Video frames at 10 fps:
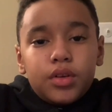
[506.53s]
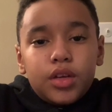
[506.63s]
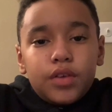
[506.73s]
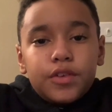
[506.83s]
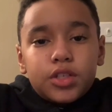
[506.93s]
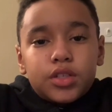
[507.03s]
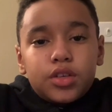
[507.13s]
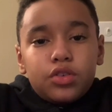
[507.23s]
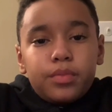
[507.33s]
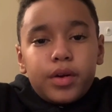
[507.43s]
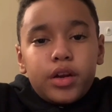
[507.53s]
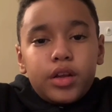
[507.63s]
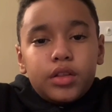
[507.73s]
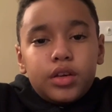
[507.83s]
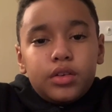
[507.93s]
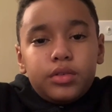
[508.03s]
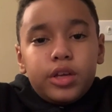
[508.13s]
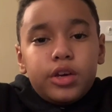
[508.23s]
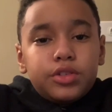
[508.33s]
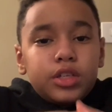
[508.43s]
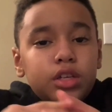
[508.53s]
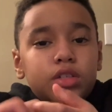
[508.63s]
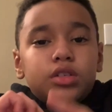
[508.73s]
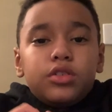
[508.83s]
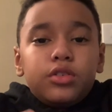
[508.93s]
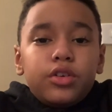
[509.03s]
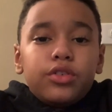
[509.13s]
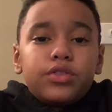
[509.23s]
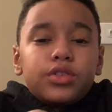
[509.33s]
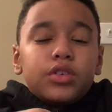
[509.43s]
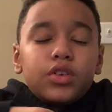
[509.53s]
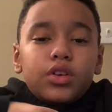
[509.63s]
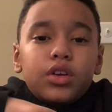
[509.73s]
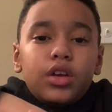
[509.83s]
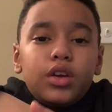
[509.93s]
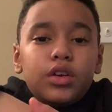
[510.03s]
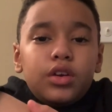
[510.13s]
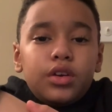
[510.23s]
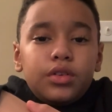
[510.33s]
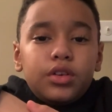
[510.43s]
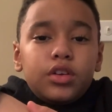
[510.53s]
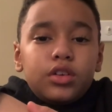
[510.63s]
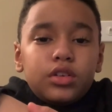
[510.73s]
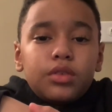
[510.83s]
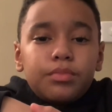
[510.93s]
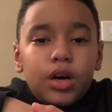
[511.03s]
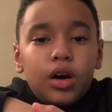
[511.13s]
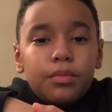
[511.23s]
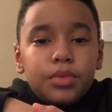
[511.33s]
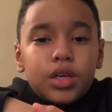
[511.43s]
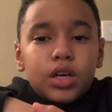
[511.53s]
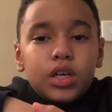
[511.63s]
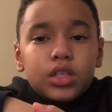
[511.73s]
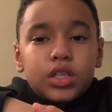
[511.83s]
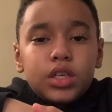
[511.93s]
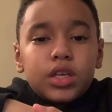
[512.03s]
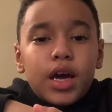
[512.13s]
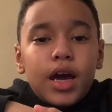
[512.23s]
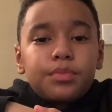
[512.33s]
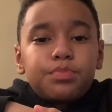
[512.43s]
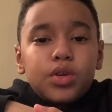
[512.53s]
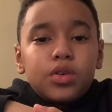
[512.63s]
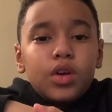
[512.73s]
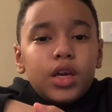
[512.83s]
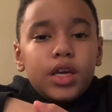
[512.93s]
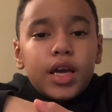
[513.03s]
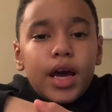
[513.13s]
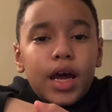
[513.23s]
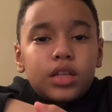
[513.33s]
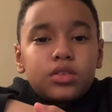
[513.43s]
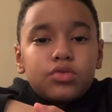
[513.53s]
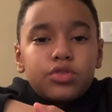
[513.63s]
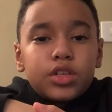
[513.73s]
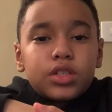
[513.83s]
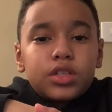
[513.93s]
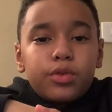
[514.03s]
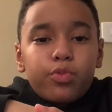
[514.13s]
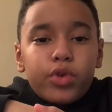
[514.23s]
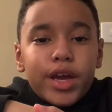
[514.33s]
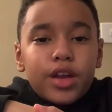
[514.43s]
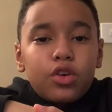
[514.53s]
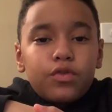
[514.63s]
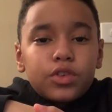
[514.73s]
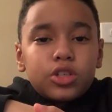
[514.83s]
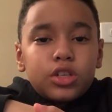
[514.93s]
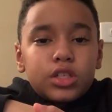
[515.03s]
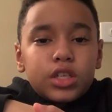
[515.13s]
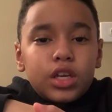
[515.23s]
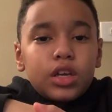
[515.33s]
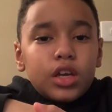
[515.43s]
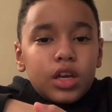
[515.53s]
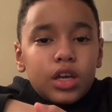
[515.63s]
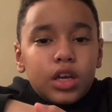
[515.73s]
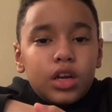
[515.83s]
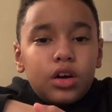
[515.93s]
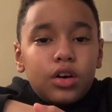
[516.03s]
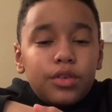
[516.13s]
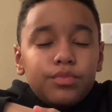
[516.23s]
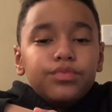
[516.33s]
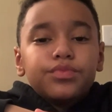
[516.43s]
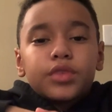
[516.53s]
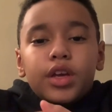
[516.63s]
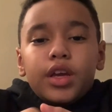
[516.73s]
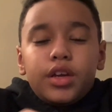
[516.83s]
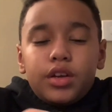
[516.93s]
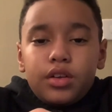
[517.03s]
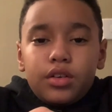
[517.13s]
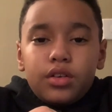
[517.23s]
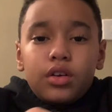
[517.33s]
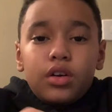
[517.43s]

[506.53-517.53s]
if it's still burning, then he'll send us to the nurse. And because he had students that ran over to the sink, and